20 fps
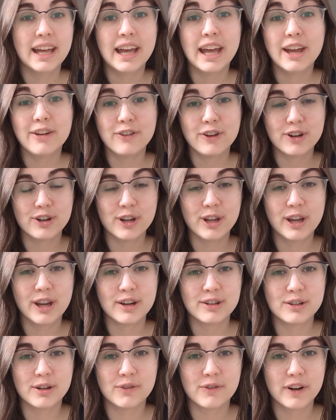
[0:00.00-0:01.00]
If you're new
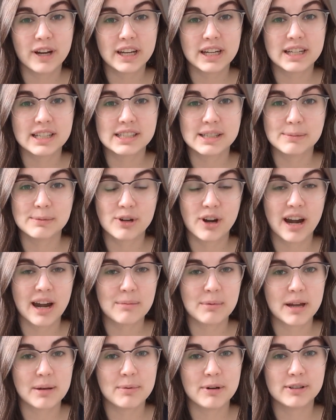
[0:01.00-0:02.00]
here, don't forget to
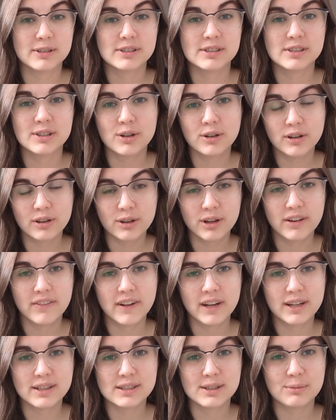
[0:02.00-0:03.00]
subscribe. I post two to three
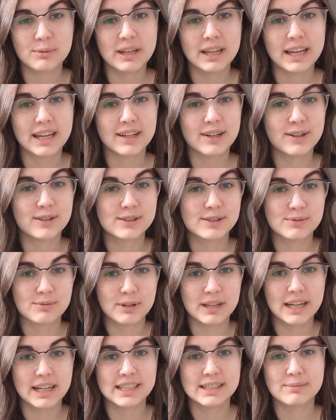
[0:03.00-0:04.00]
videos a week and host
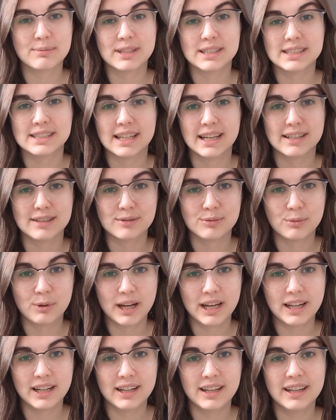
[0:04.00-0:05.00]
reading sprints as
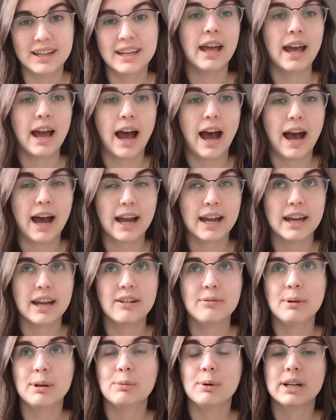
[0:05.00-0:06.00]
well. I
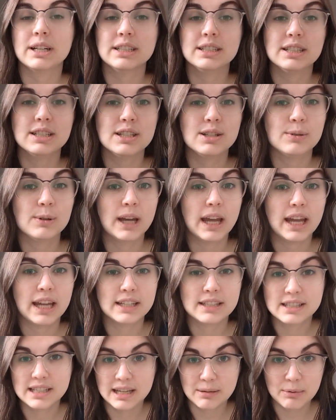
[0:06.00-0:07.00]
have been wanting to do
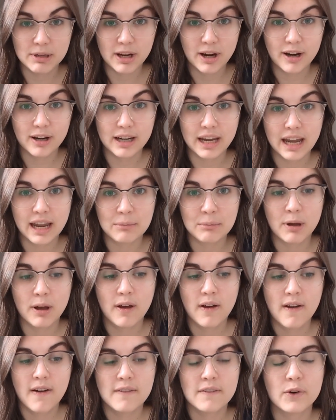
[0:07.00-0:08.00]
a TBR game
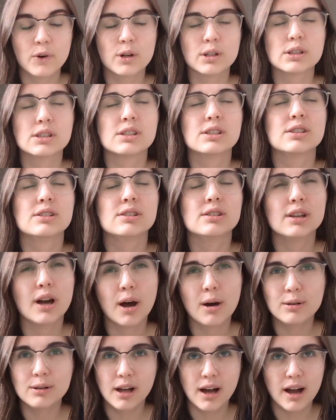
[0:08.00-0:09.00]
for
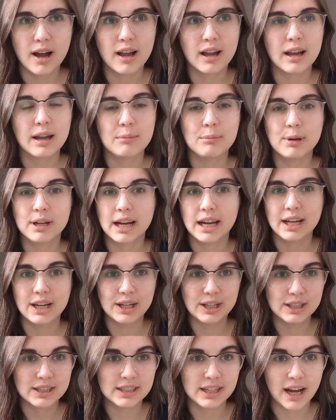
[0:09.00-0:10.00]
so long, but I
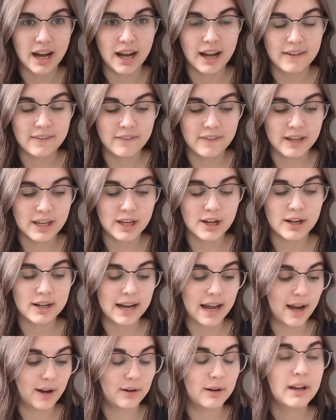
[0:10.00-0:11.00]
could not figure it
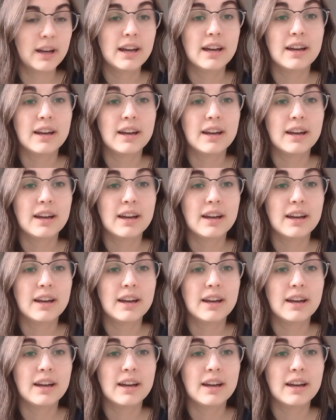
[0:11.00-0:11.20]
out.